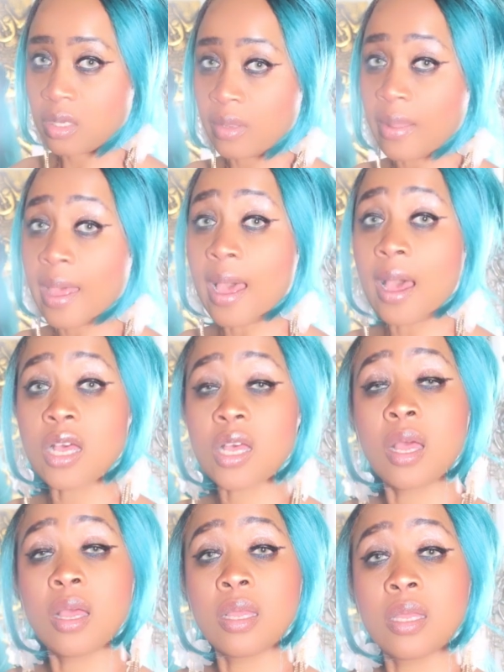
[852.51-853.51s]
that
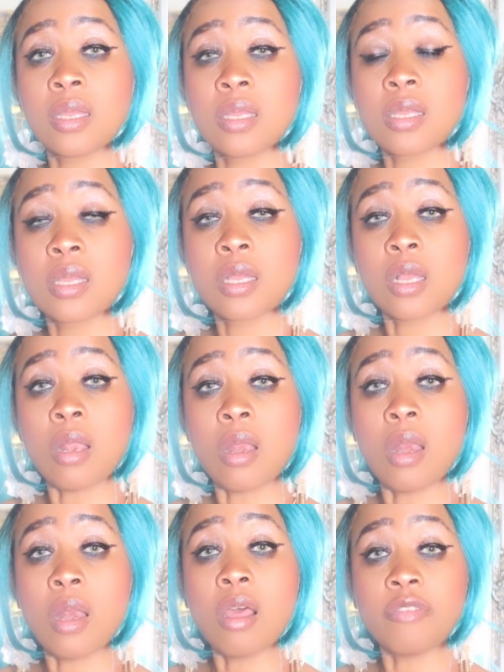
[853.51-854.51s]
are
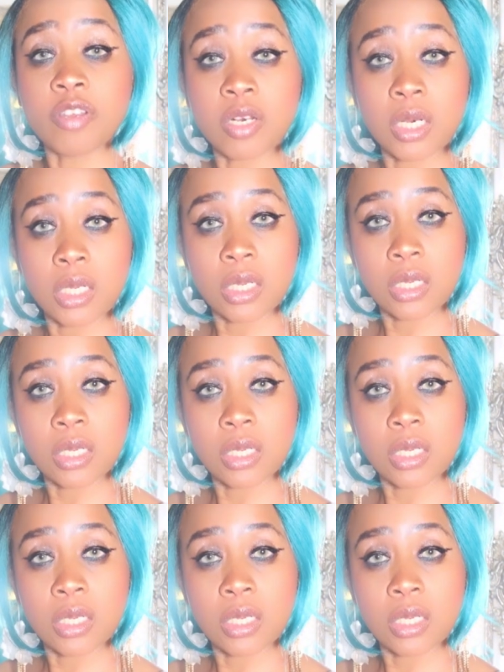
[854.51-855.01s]
level,